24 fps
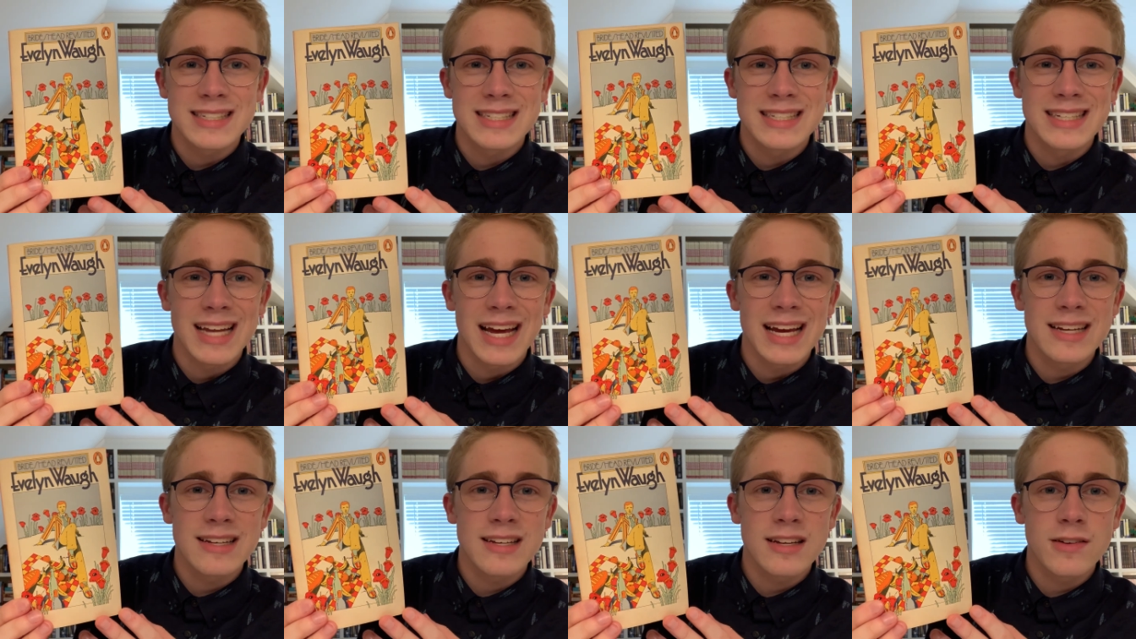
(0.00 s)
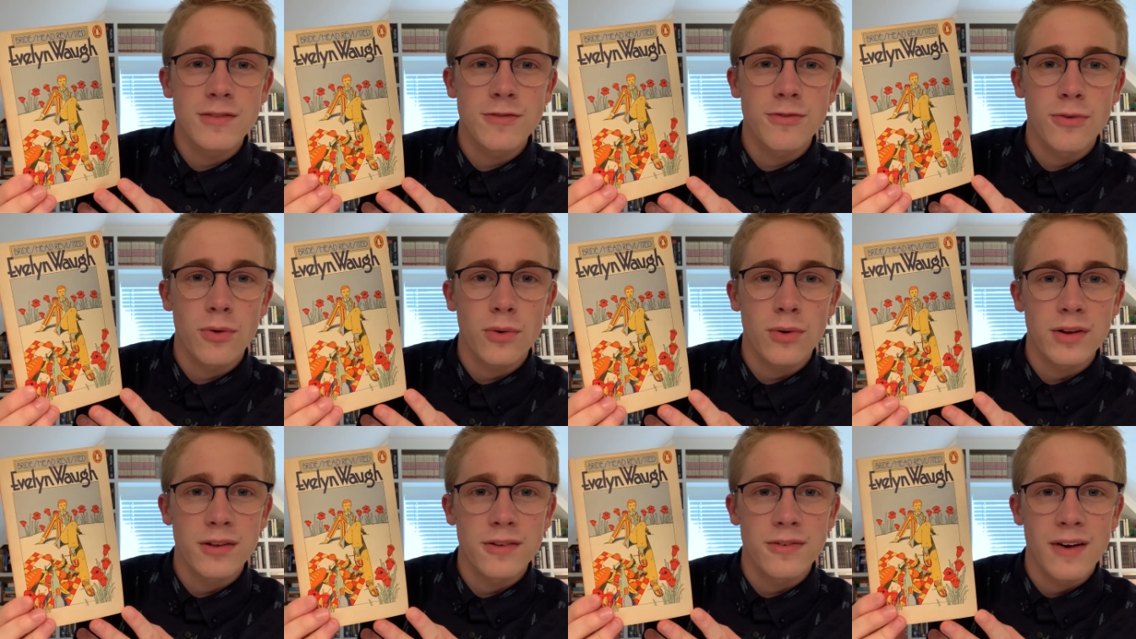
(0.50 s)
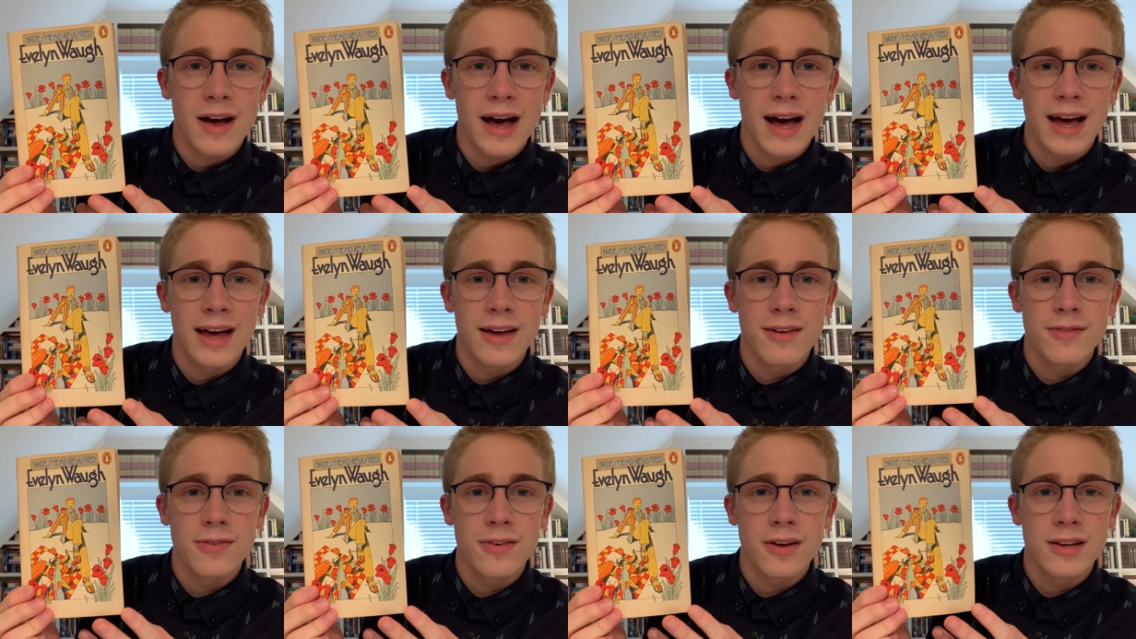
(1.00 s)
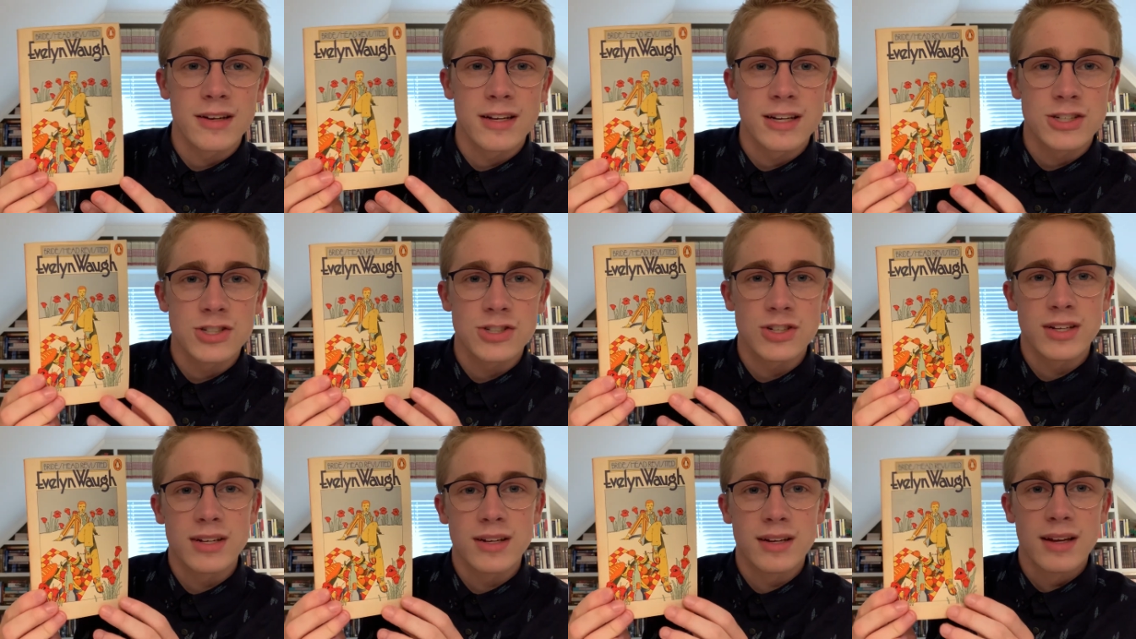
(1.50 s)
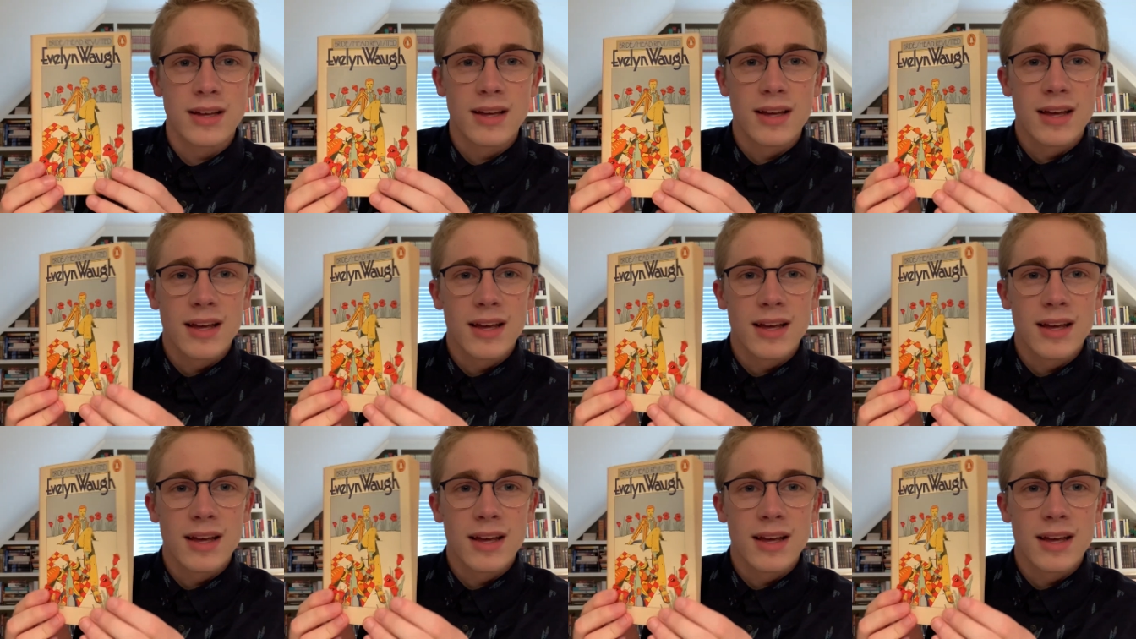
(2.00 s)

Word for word: 1945 edition.